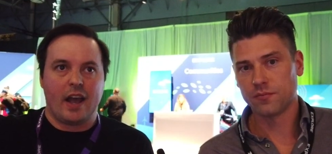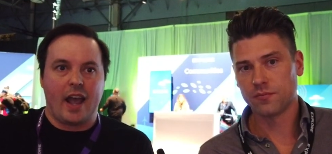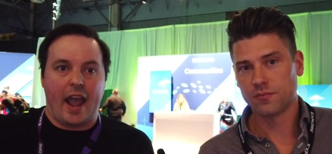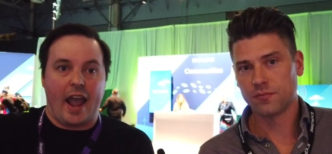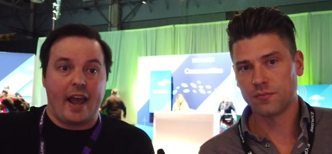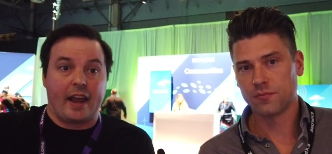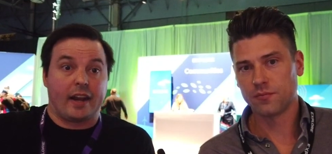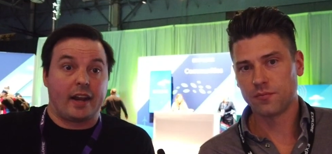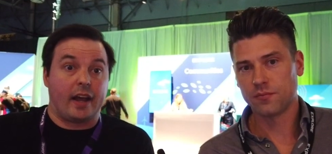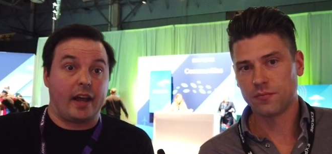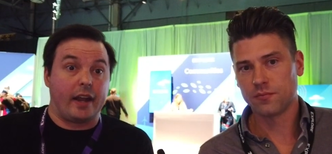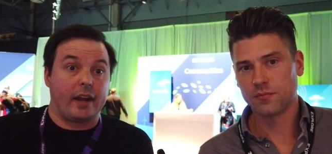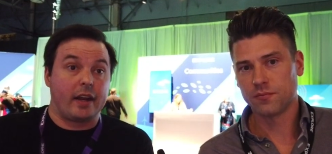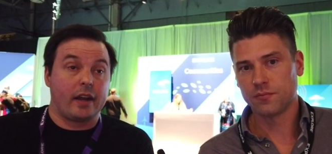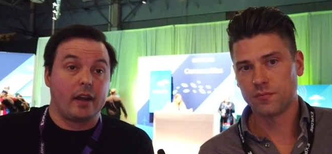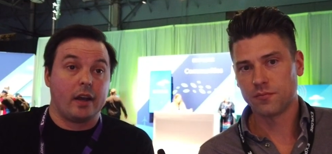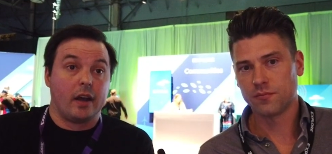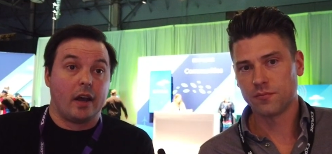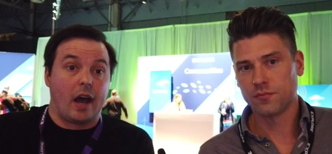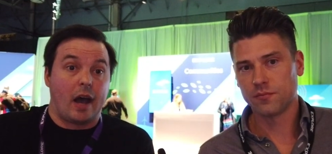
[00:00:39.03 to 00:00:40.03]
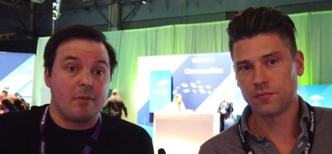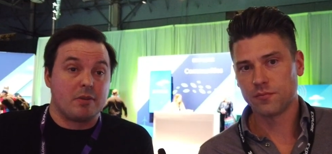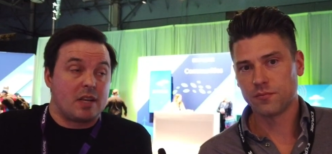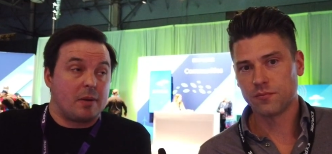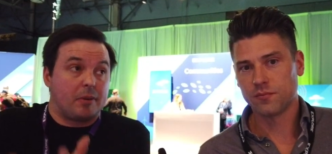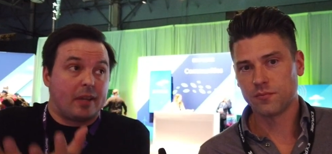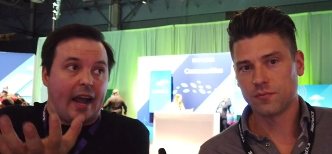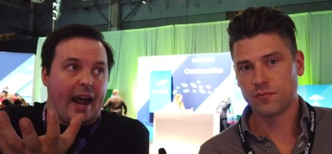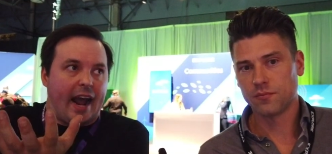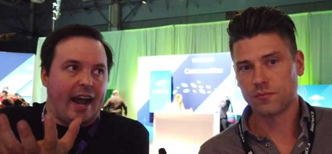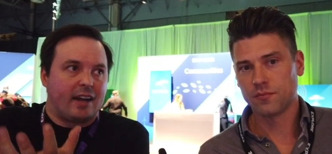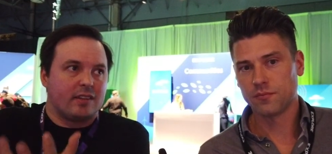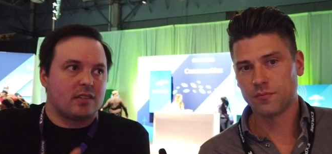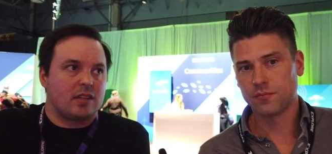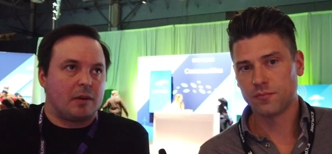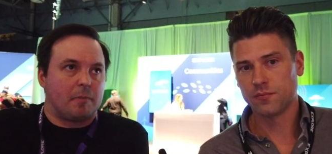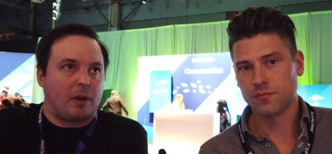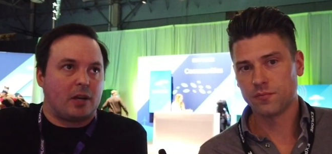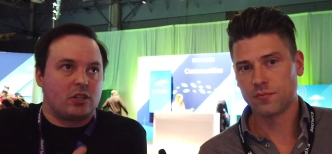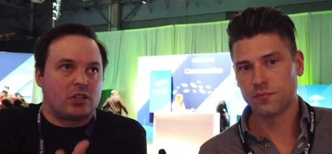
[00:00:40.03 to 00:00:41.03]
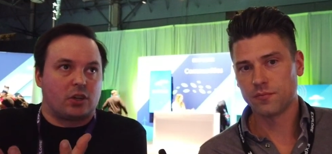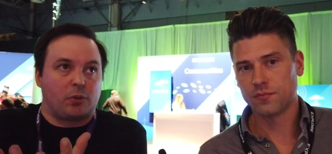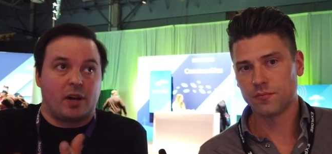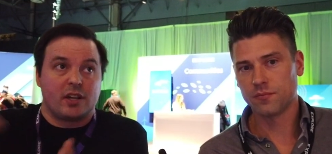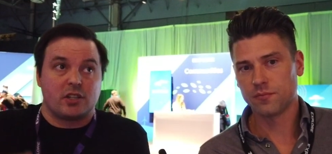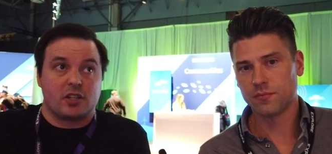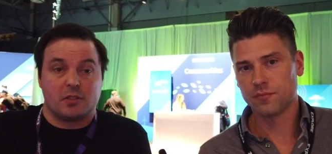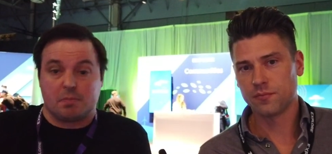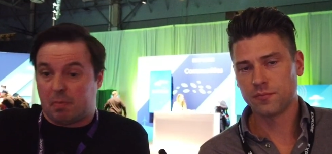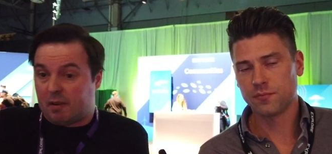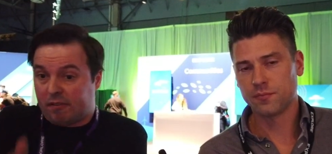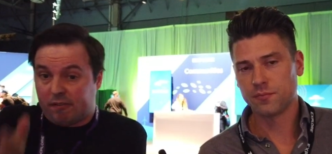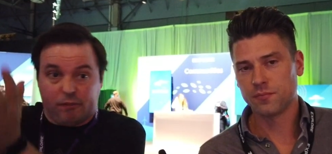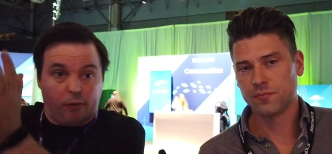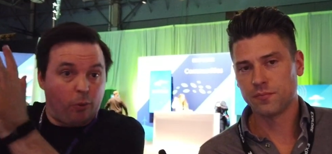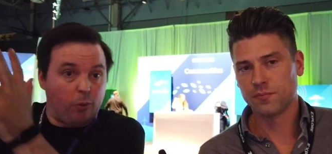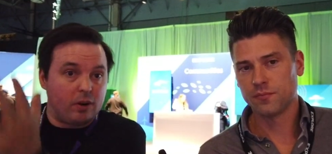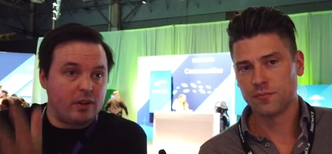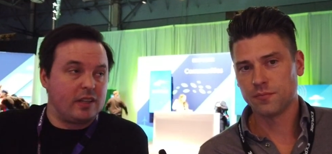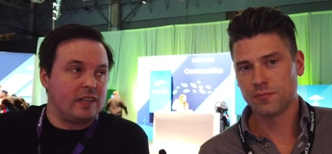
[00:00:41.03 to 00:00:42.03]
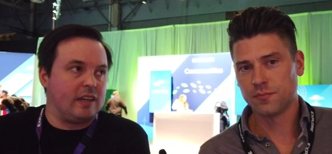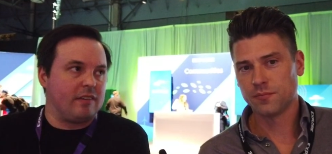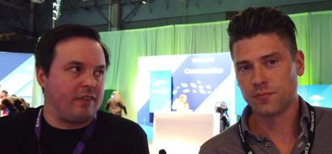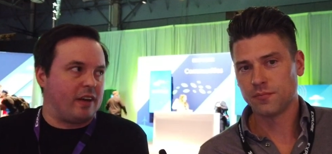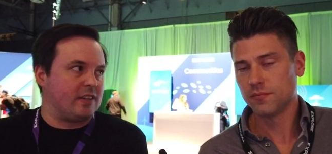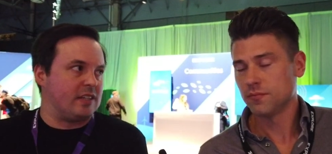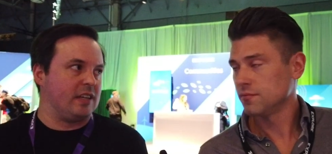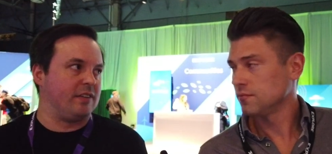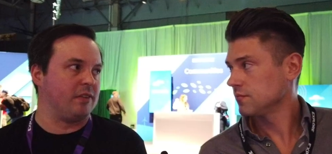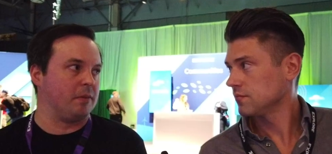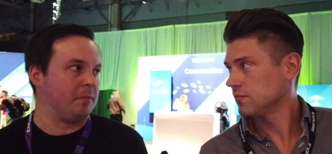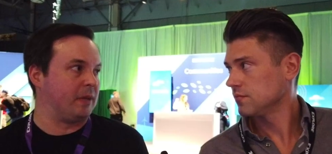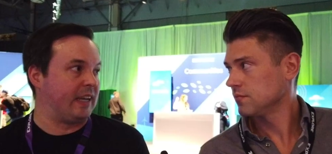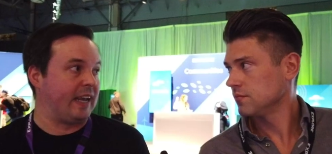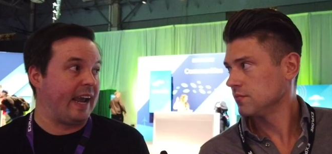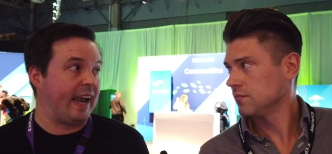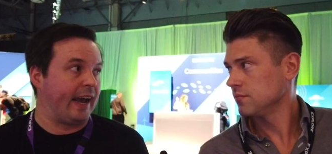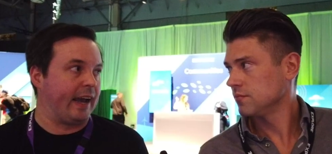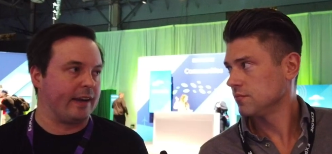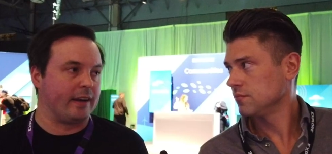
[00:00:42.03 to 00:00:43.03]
Speaker 1: and like I was able to ask a bunch of questions before the event even began.